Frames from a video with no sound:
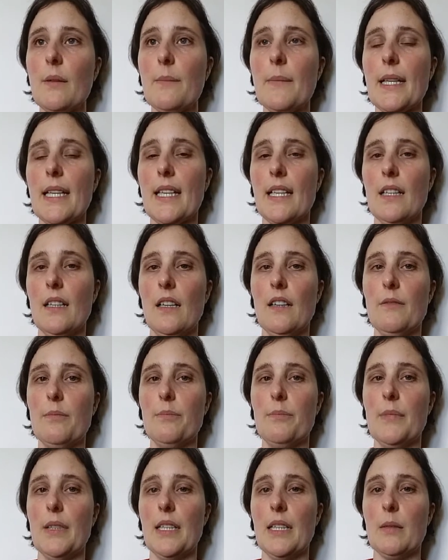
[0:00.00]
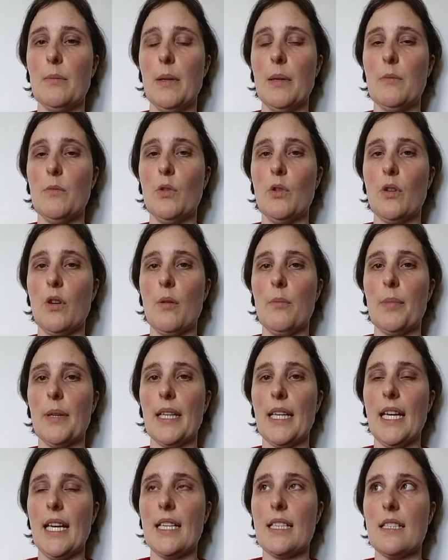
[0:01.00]
making life a little bit more
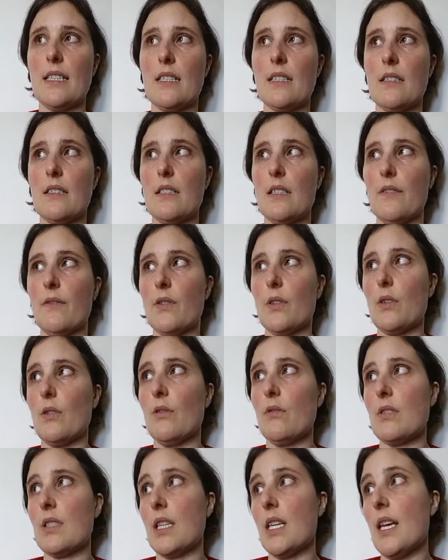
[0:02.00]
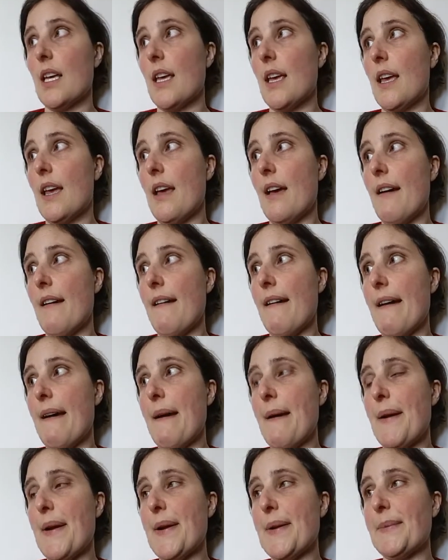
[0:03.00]
complicated and difficult.
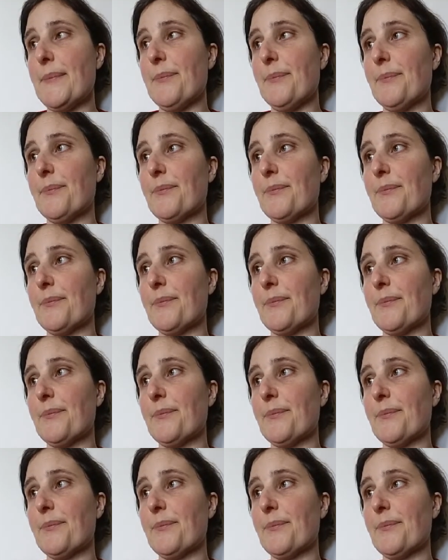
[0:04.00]
The